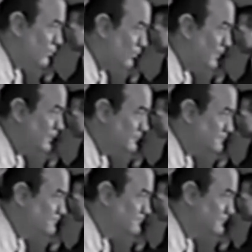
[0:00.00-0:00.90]
you told me.
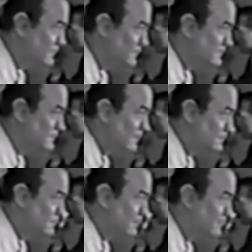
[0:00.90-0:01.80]
It
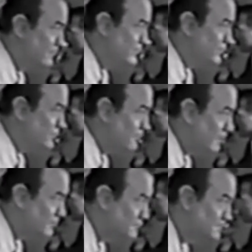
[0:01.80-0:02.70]
sounds a little fishy to
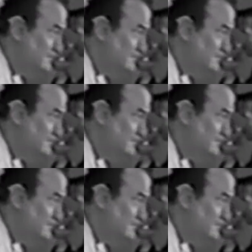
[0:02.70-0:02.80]
me.